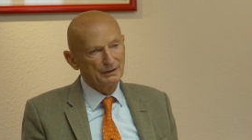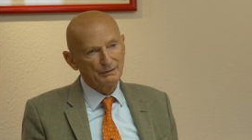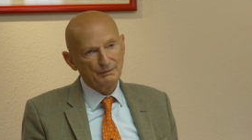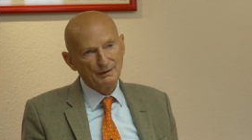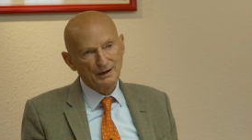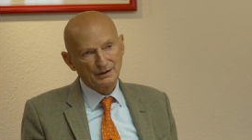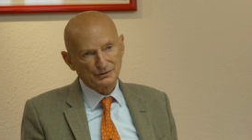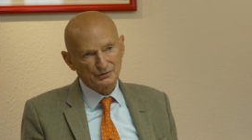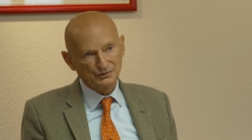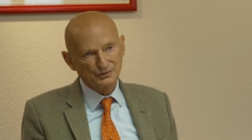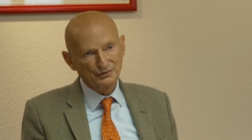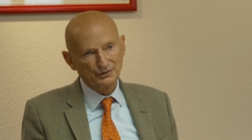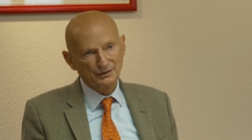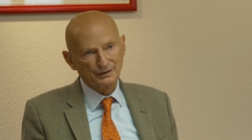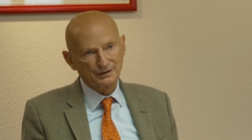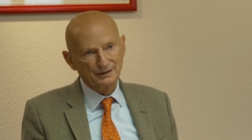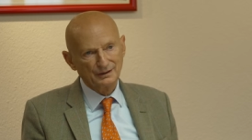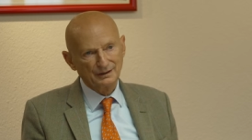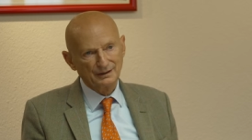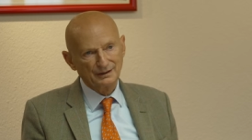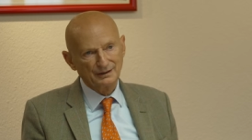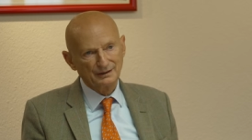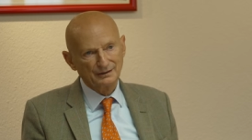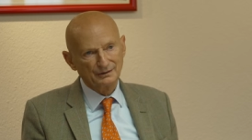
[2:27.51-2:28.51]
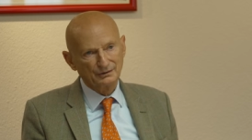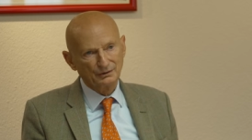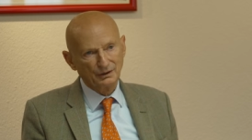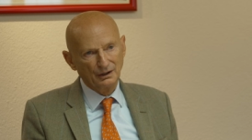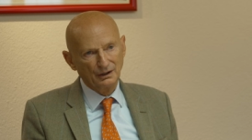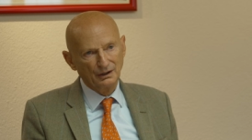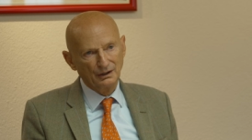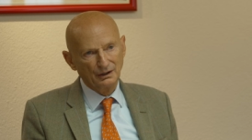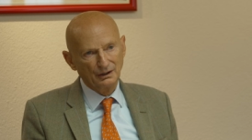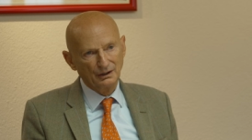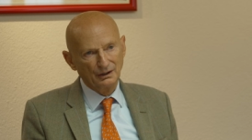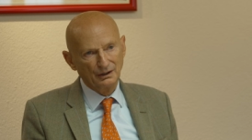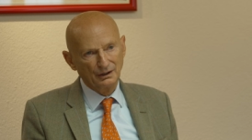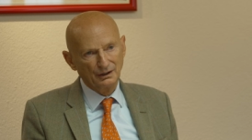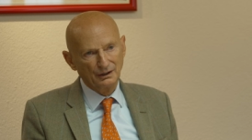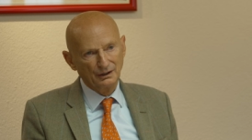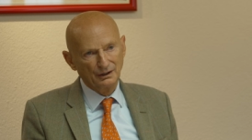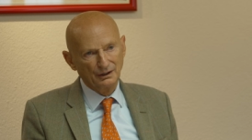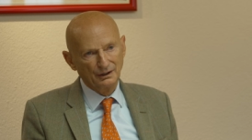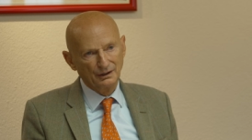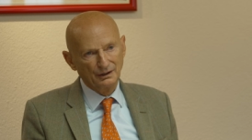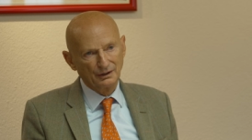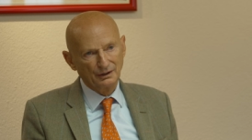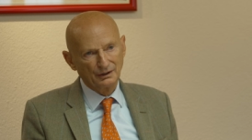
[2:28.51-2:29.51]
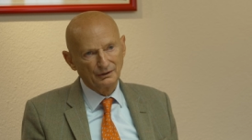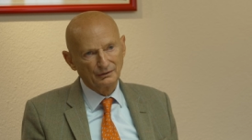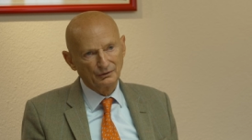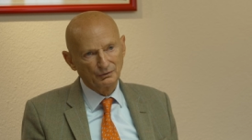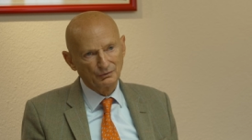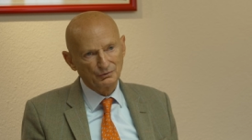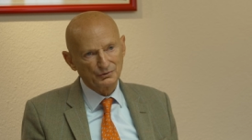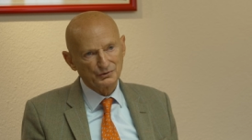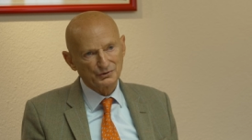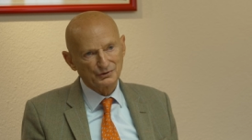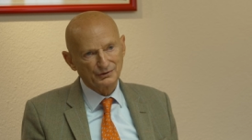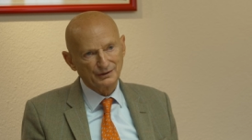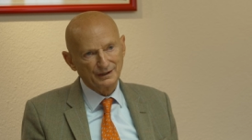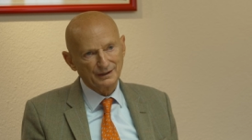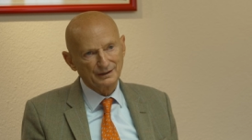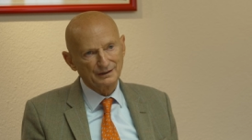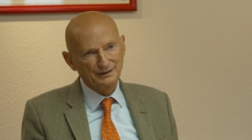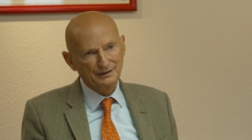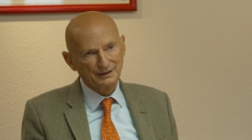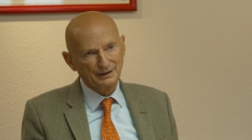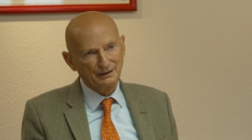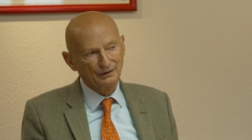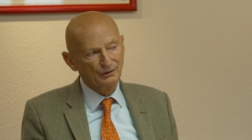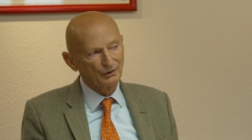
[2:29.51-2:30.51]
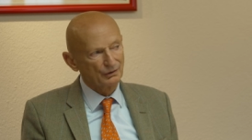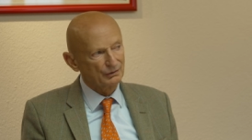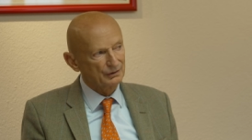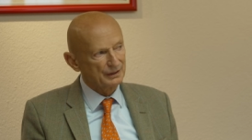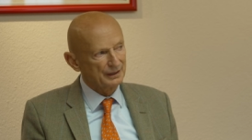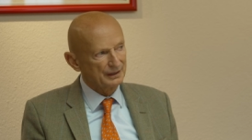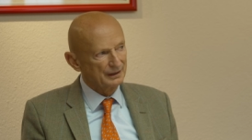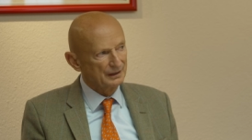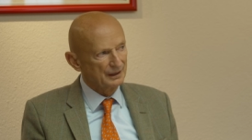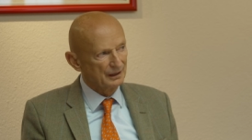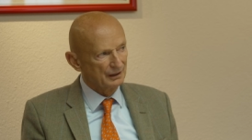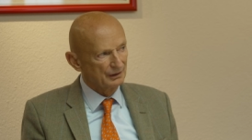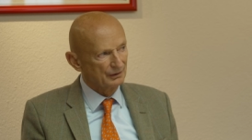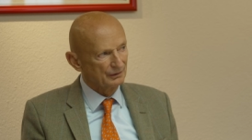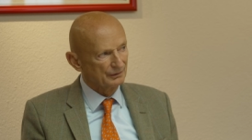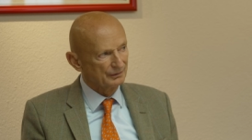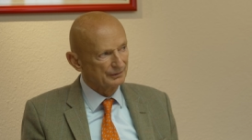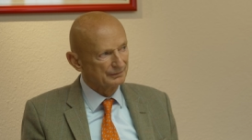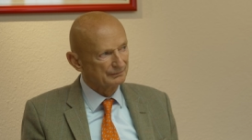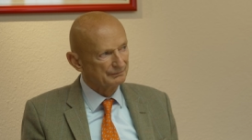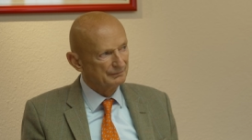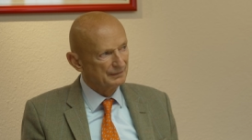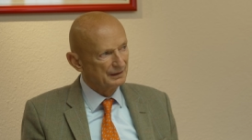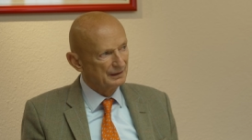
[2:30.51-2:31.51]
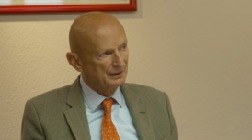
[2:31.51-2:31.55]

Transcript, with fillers: we were certainly uh, too strict in locking down